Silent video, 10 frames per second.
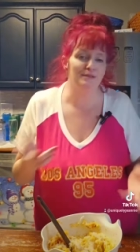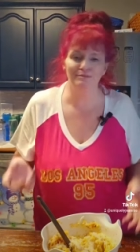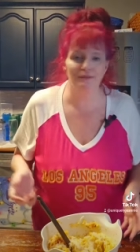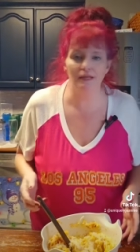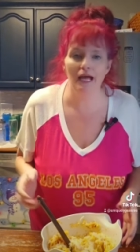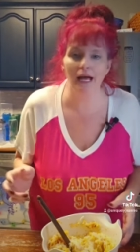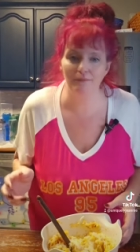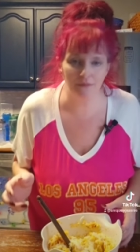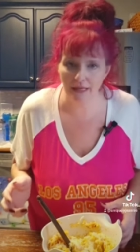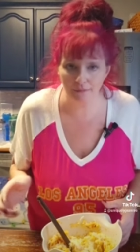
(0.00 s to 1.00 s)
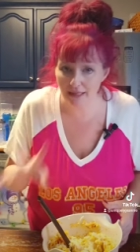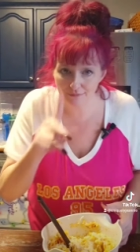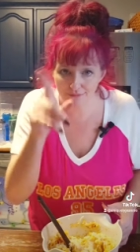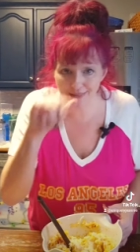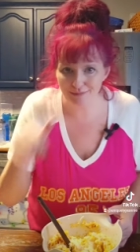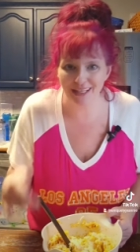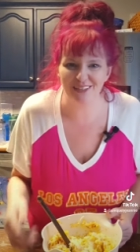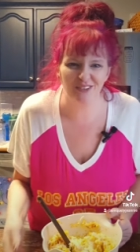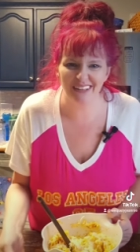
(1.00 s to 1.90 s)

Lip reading: Nah, I'm not doing